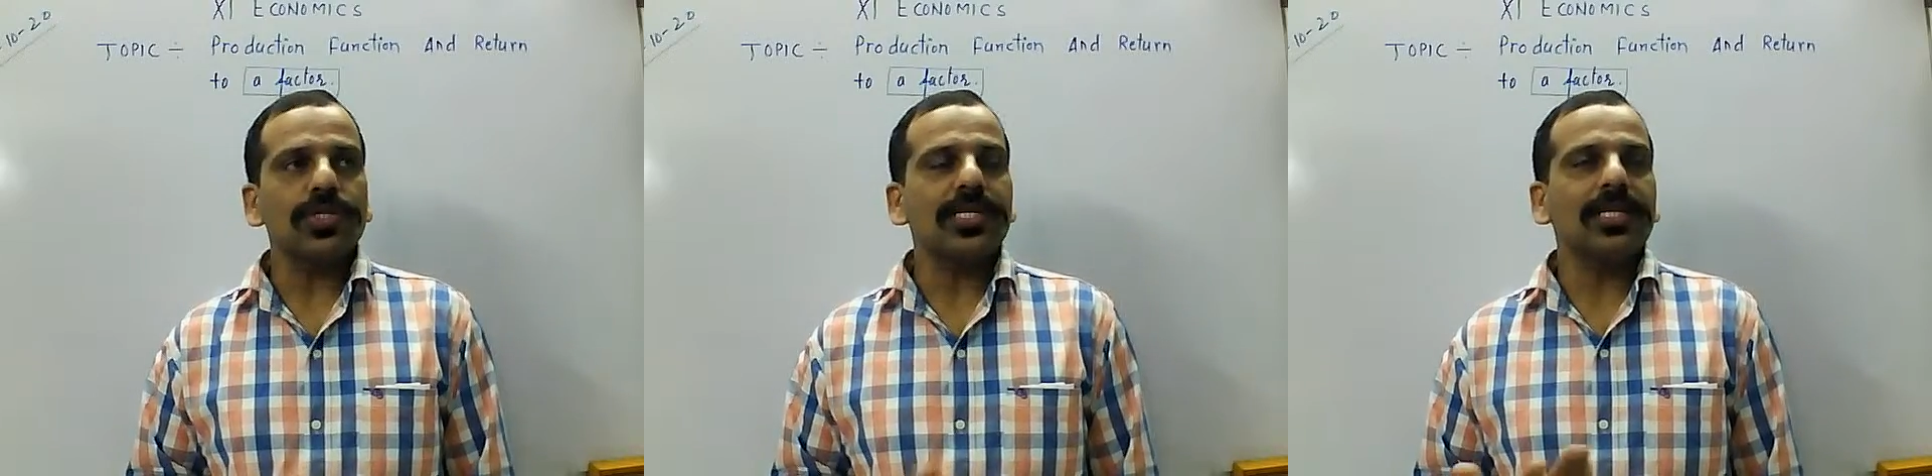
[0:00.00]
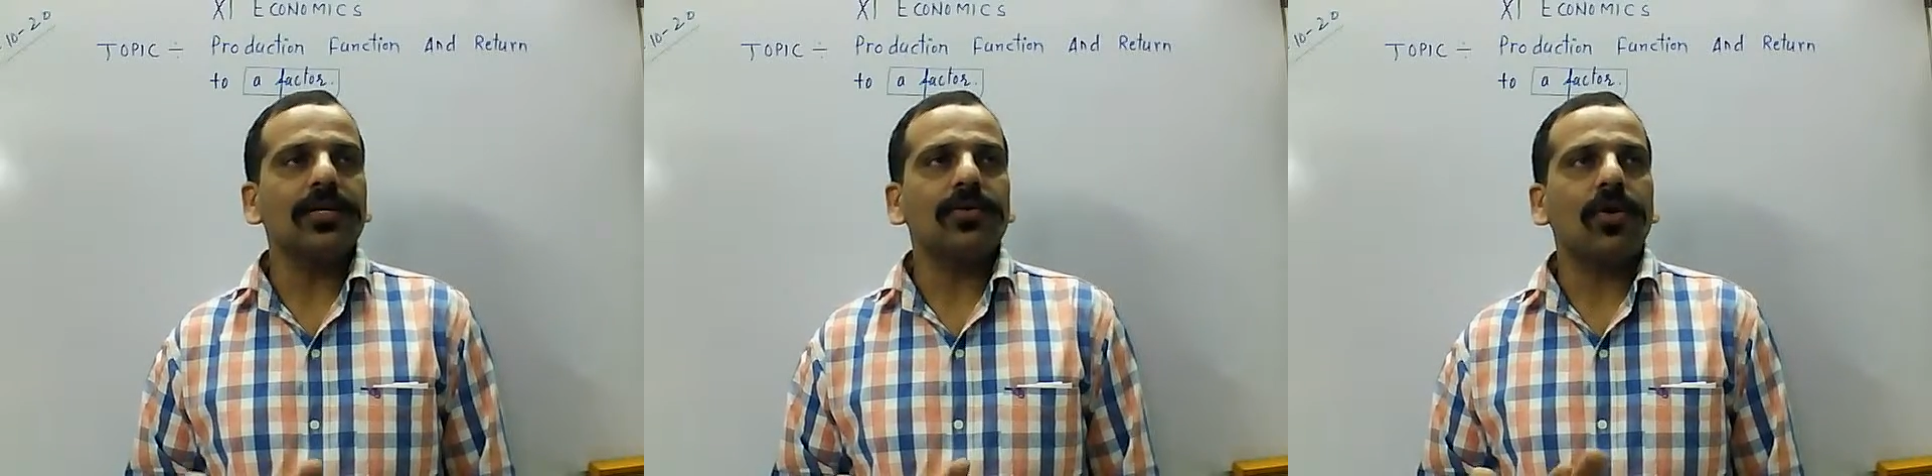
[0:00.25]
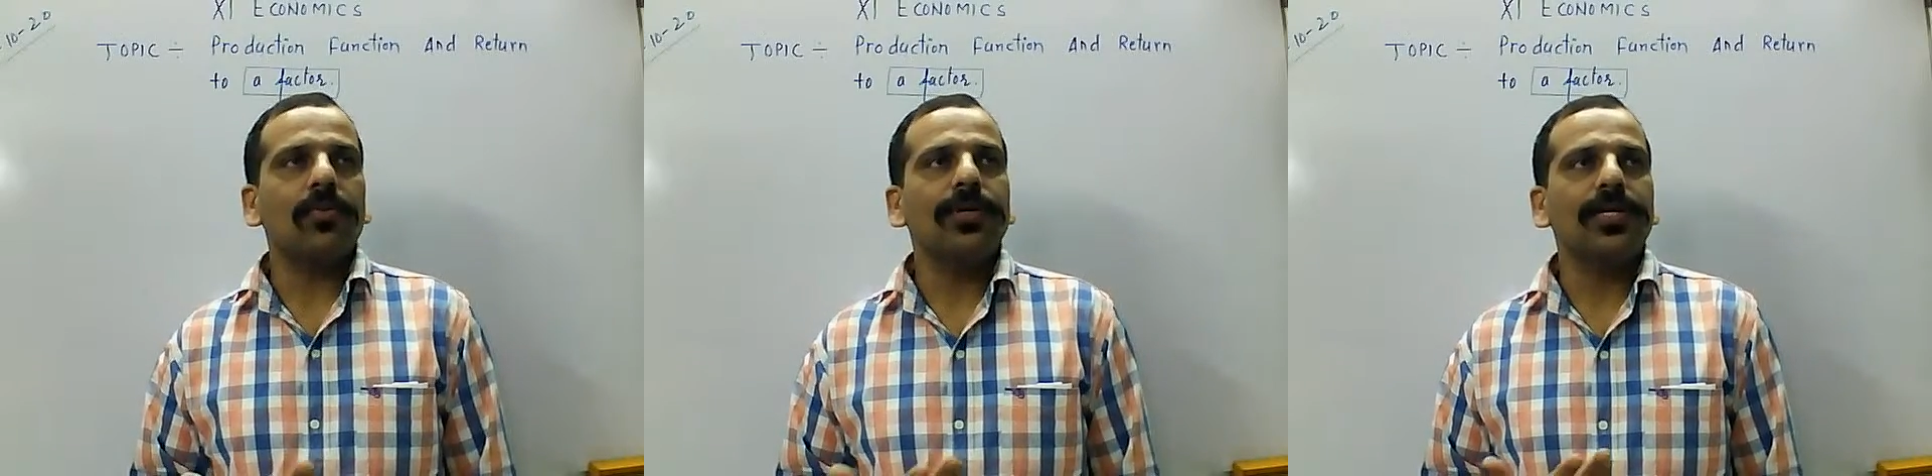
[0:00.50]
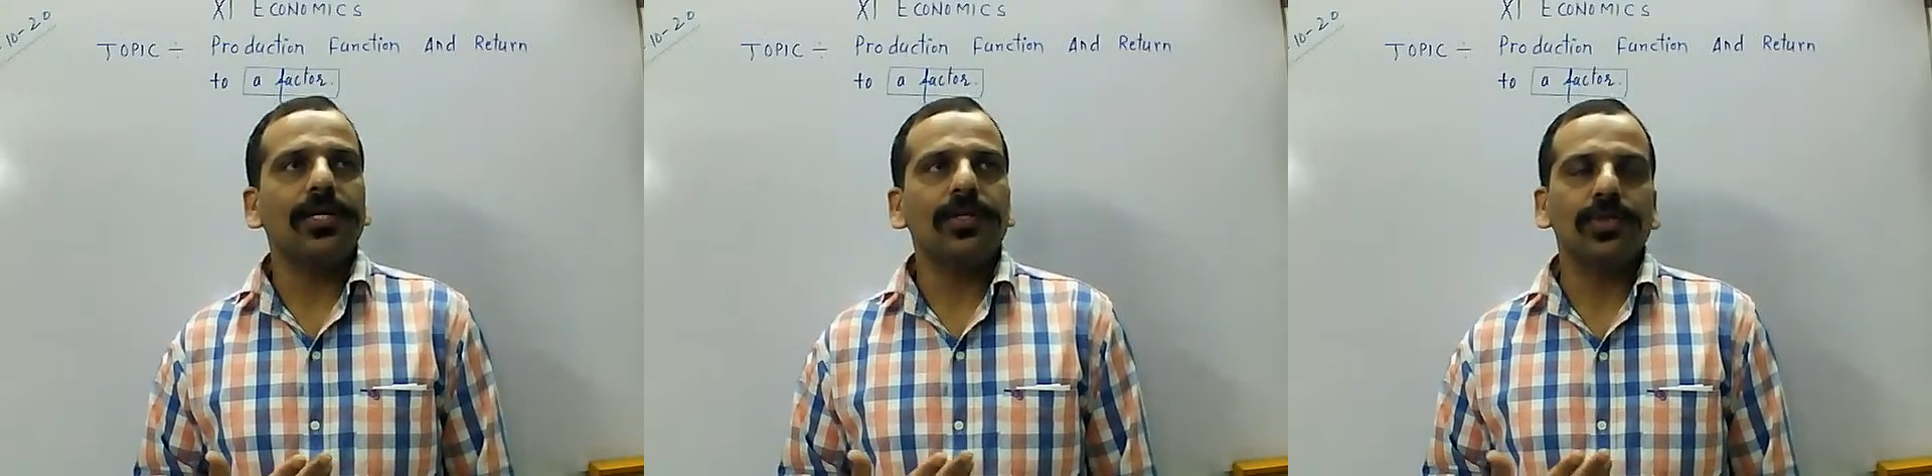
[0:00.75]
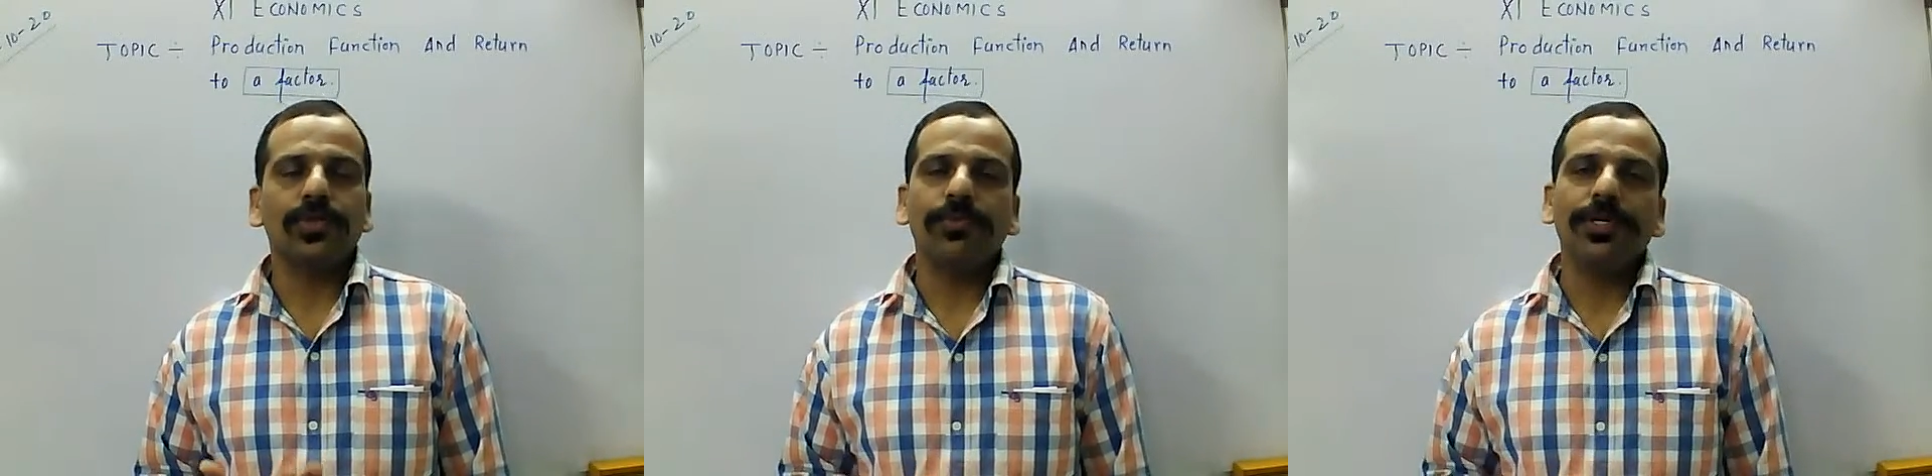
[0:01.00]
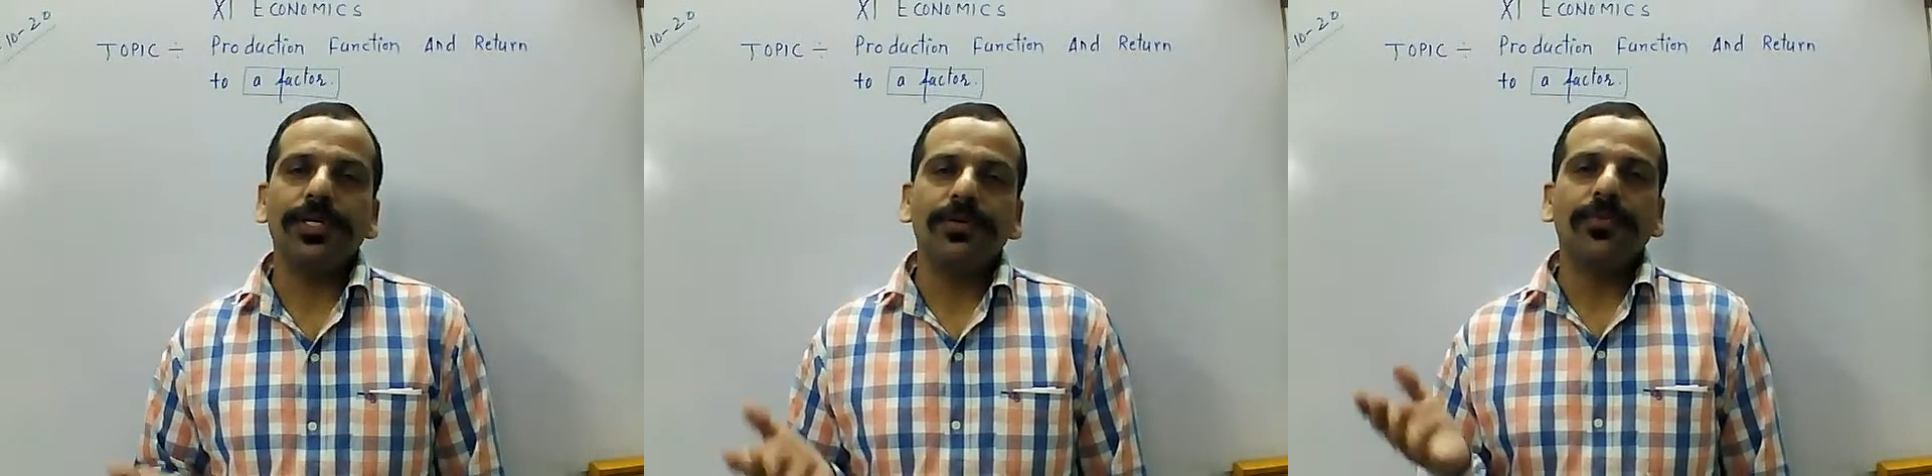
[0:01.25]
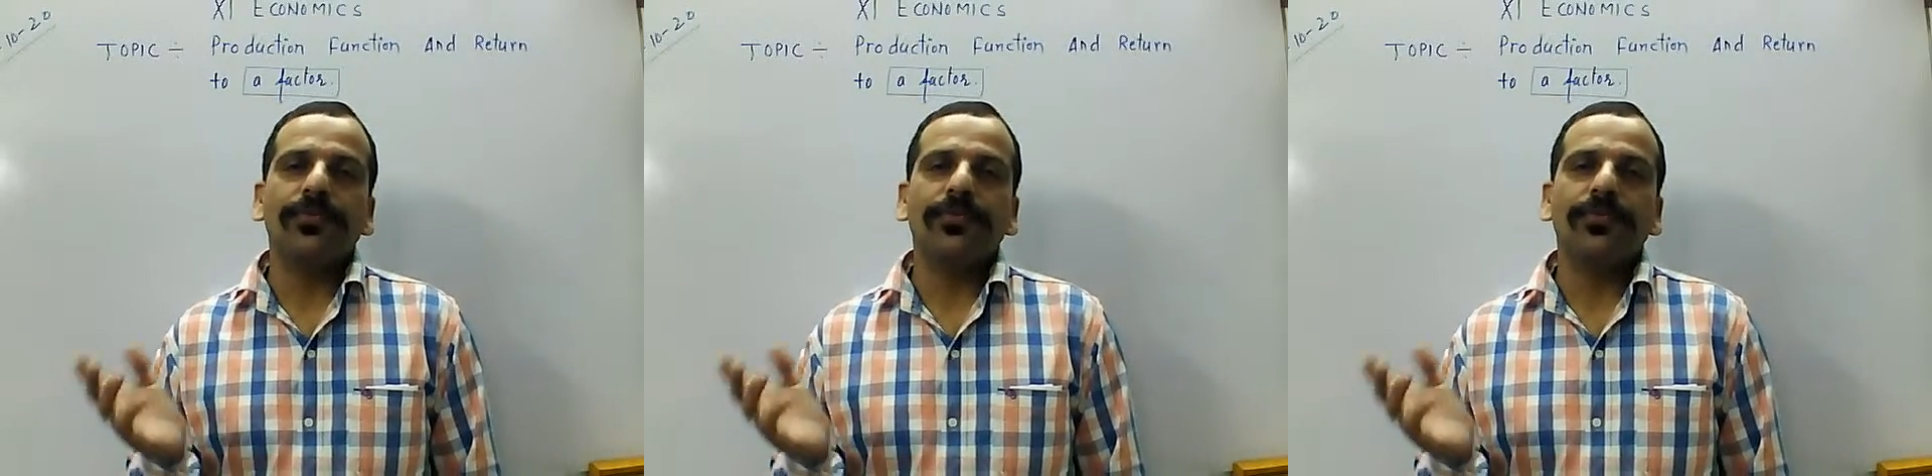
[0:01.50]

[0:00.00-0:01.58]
and the raw material should be